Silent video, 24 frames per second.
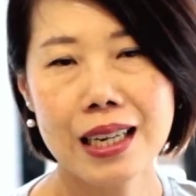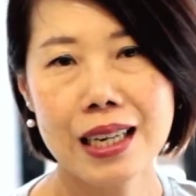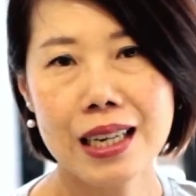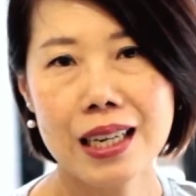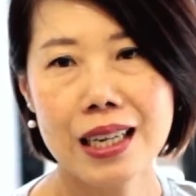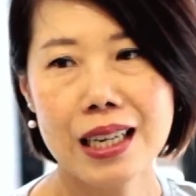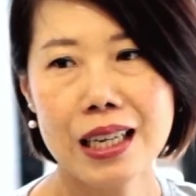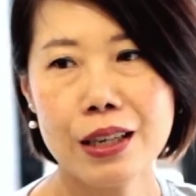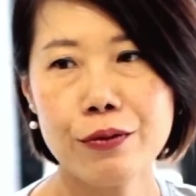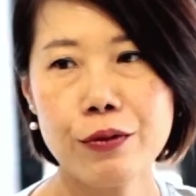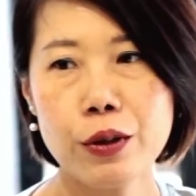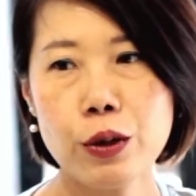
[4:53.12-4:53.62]

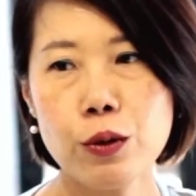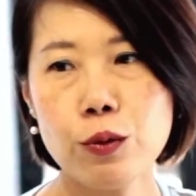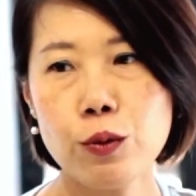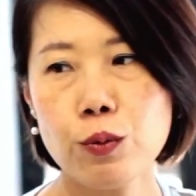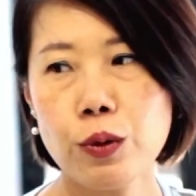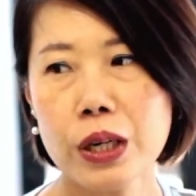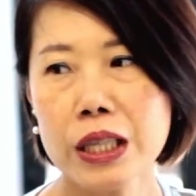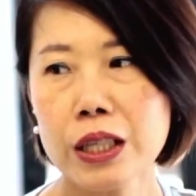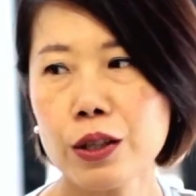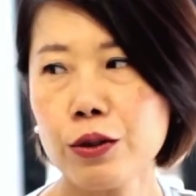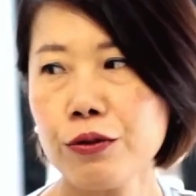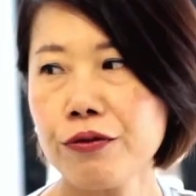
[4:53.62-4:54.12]
If you
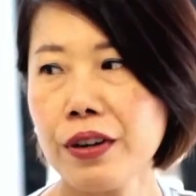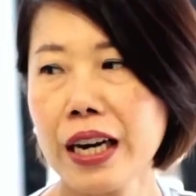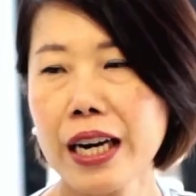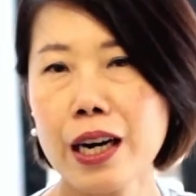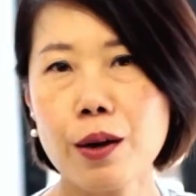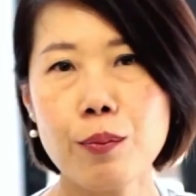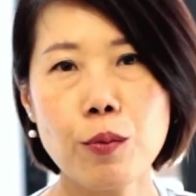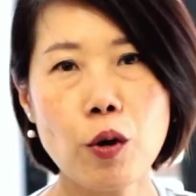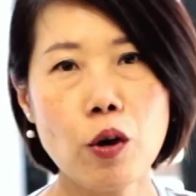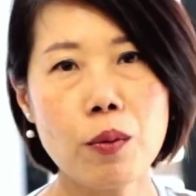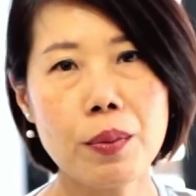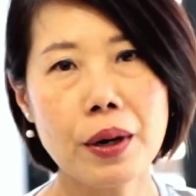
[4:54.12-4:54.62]
want to find out
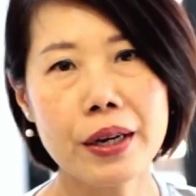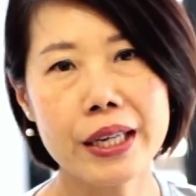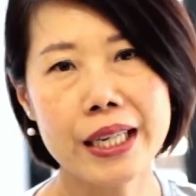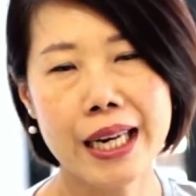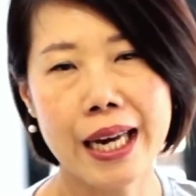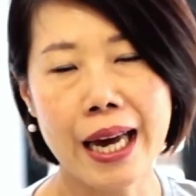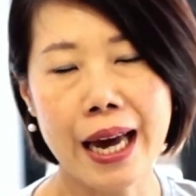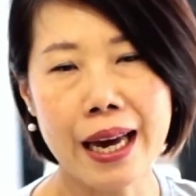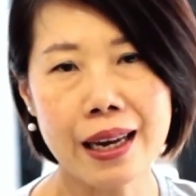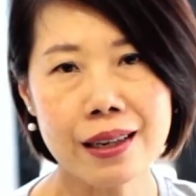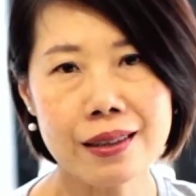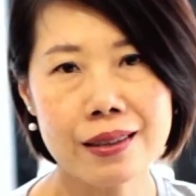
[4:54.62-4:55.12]
more about IKEA
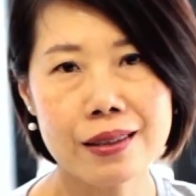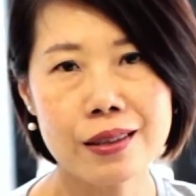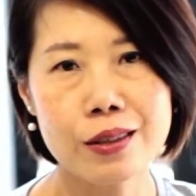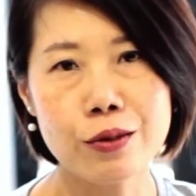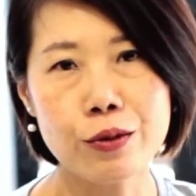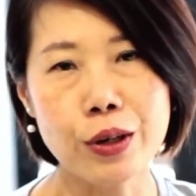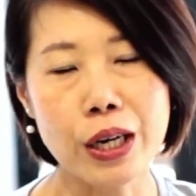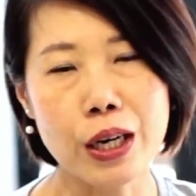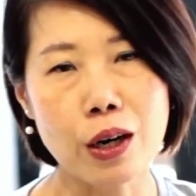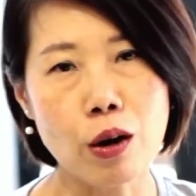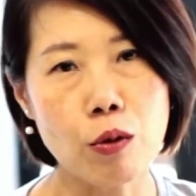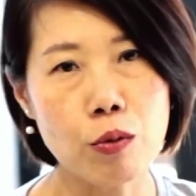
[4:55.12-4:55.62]
Hacks, you
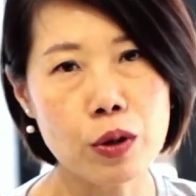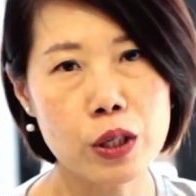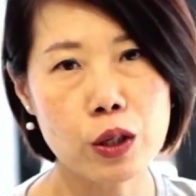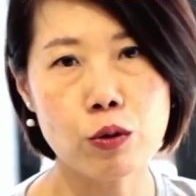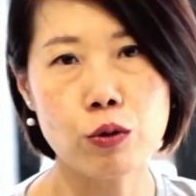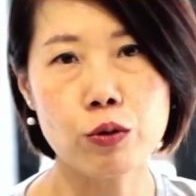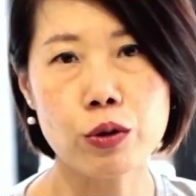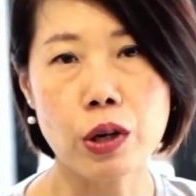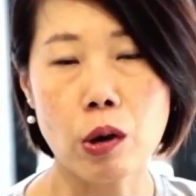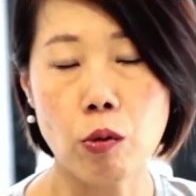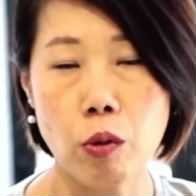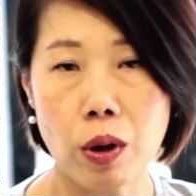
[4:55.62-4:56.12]
can always go
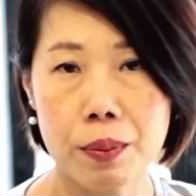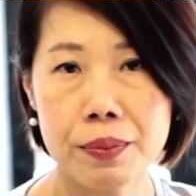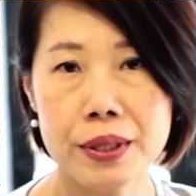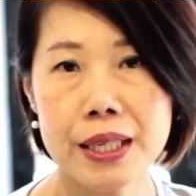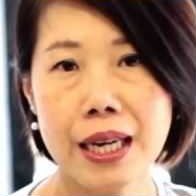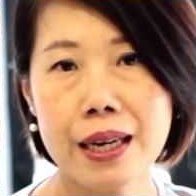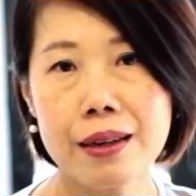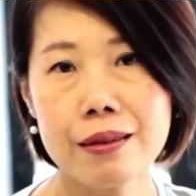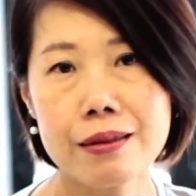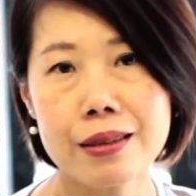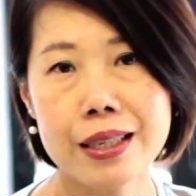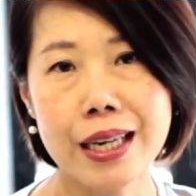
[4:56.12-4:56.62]
to our
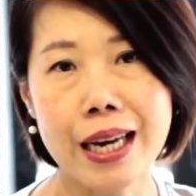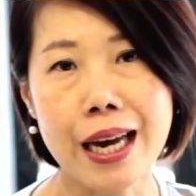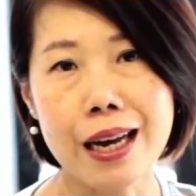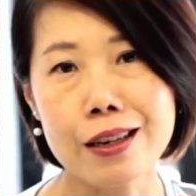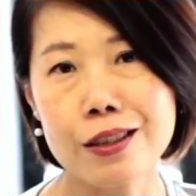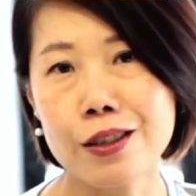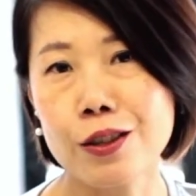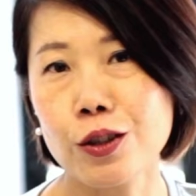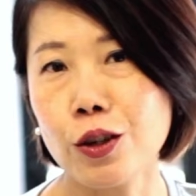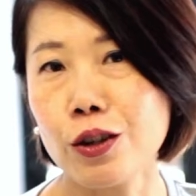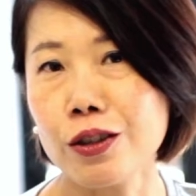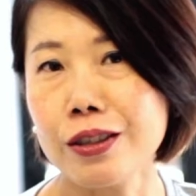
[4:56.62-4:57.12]
website,
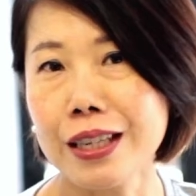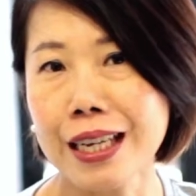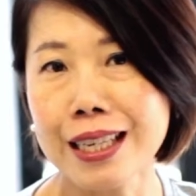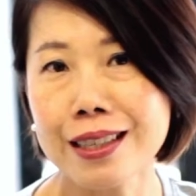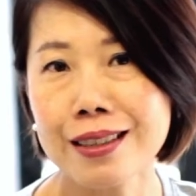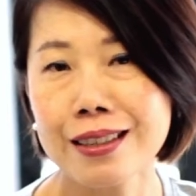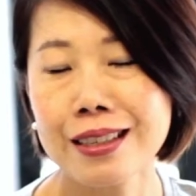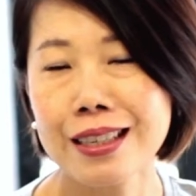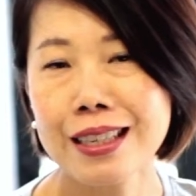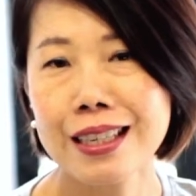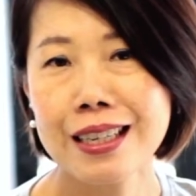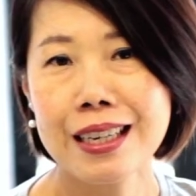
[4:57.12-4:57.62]

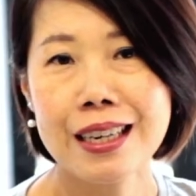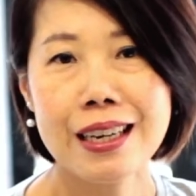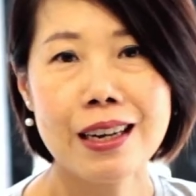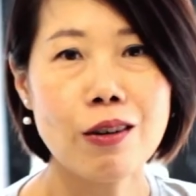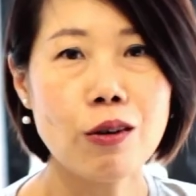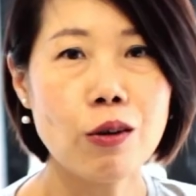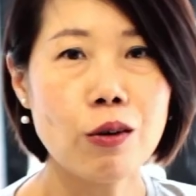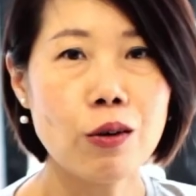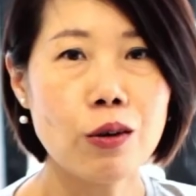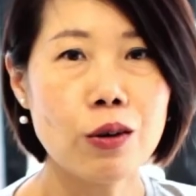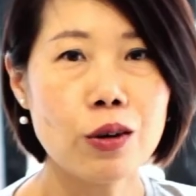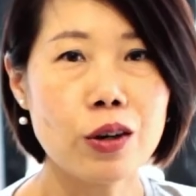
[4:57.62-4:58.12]
IKEAHackers.net,
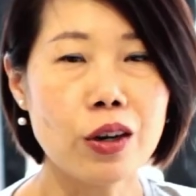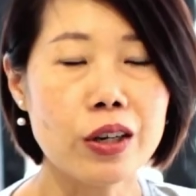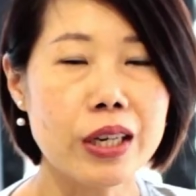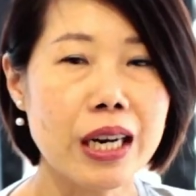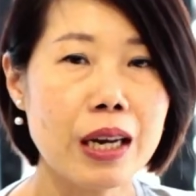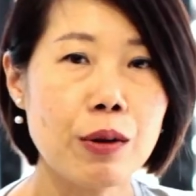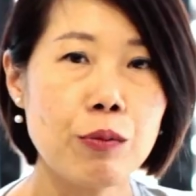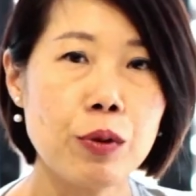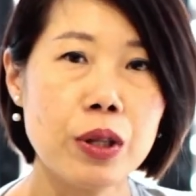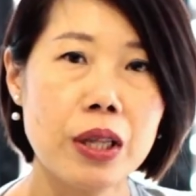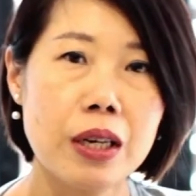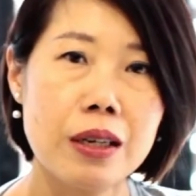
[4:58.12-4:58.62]
or connect
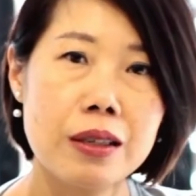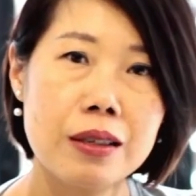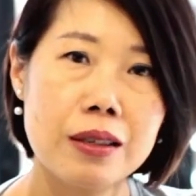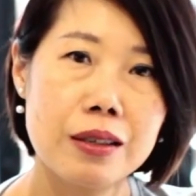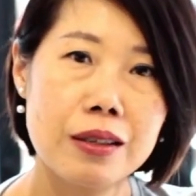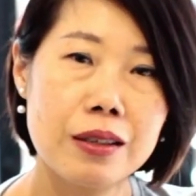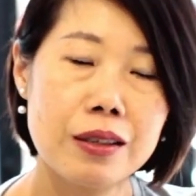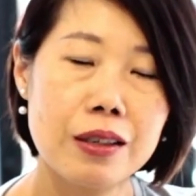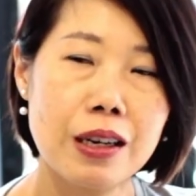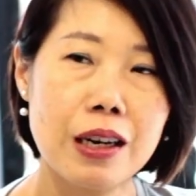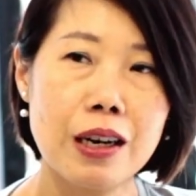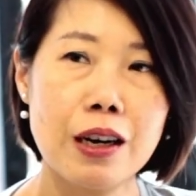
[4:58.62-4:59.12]
with
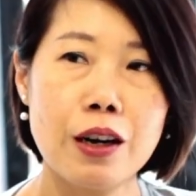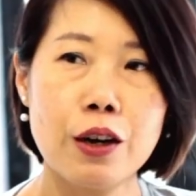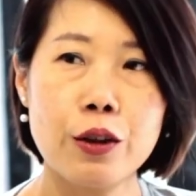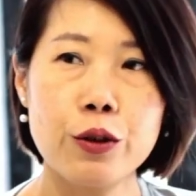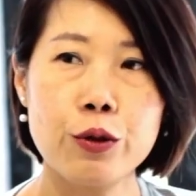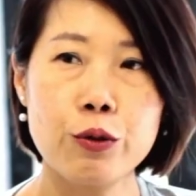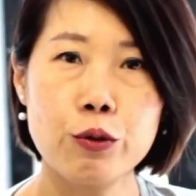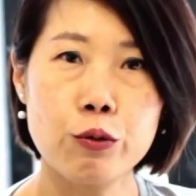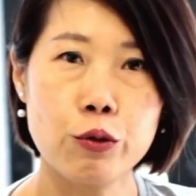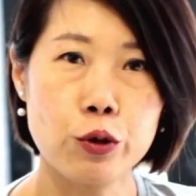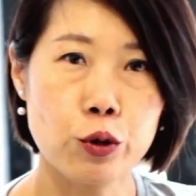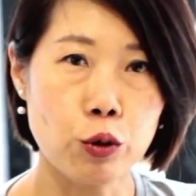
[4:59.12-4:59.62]
us
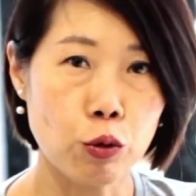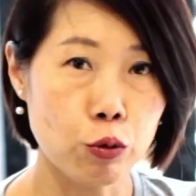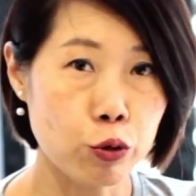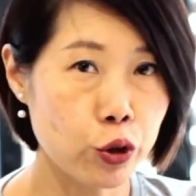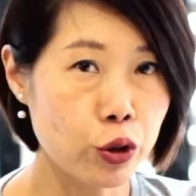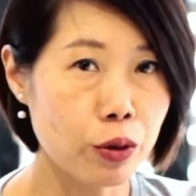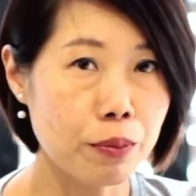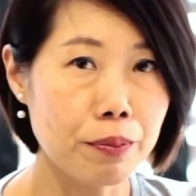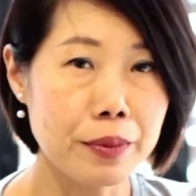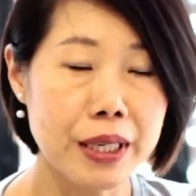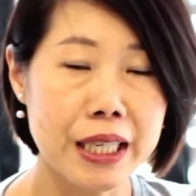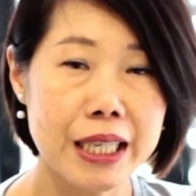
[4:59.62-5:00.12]
through social
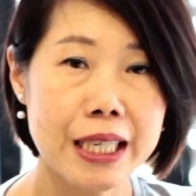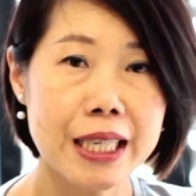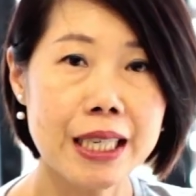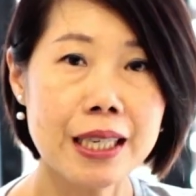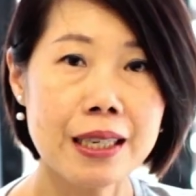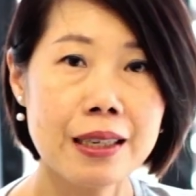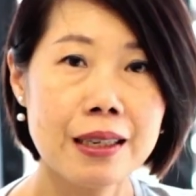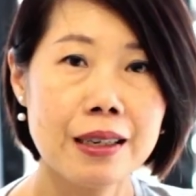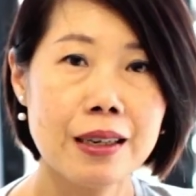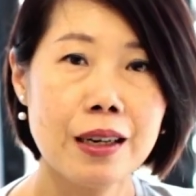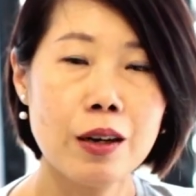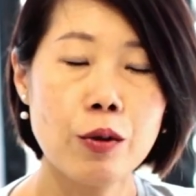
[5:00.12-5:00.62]
media.
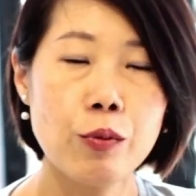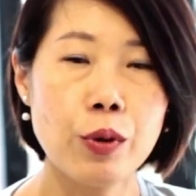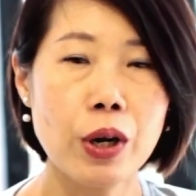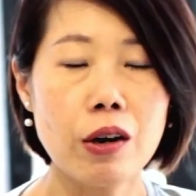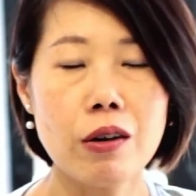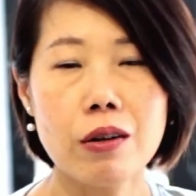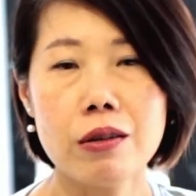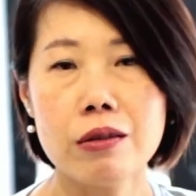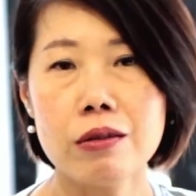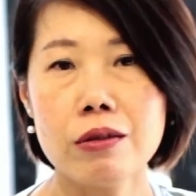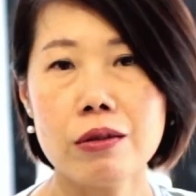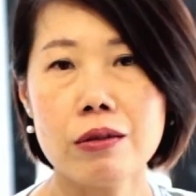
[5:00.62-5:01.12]
We are
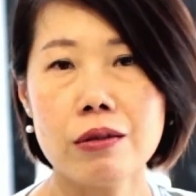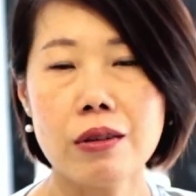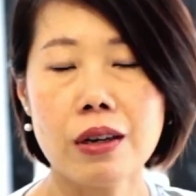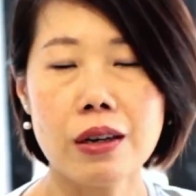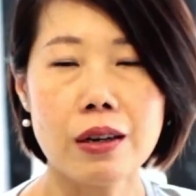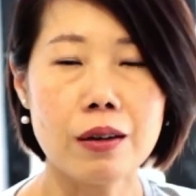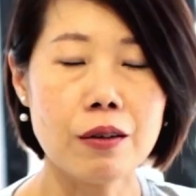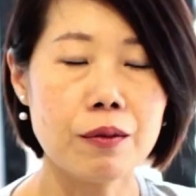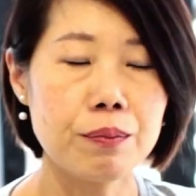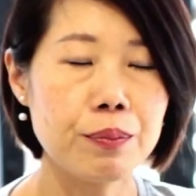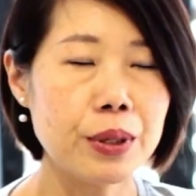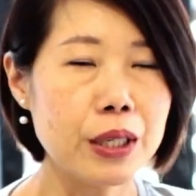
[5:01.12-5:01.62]
on
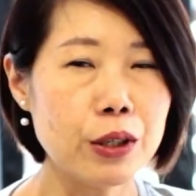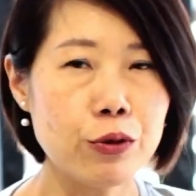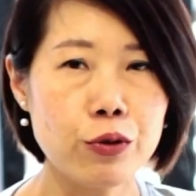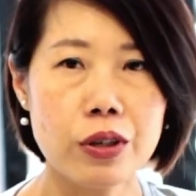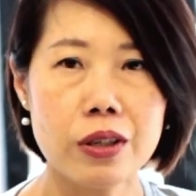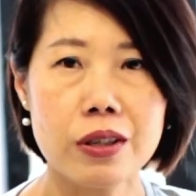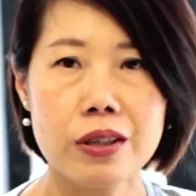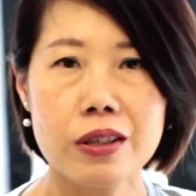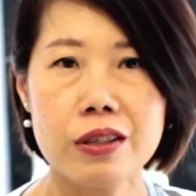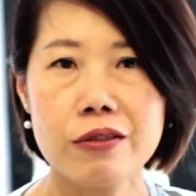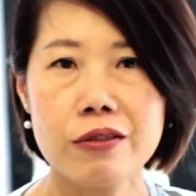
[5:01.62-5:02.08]
Pinterest,